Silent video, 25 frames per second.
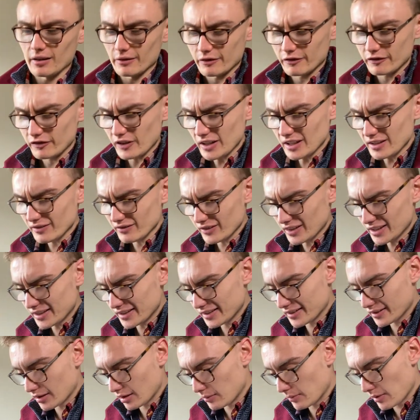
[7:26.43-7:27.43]
I think
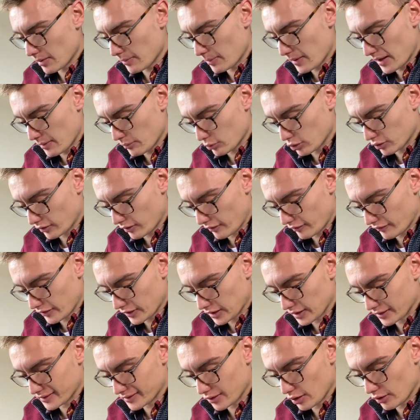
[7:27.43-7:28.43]
this is going to be a bit more of a
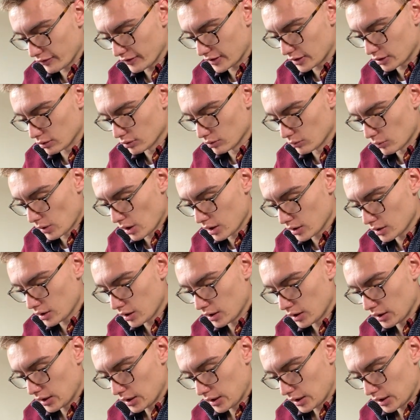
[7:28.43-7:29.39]
philosophical one.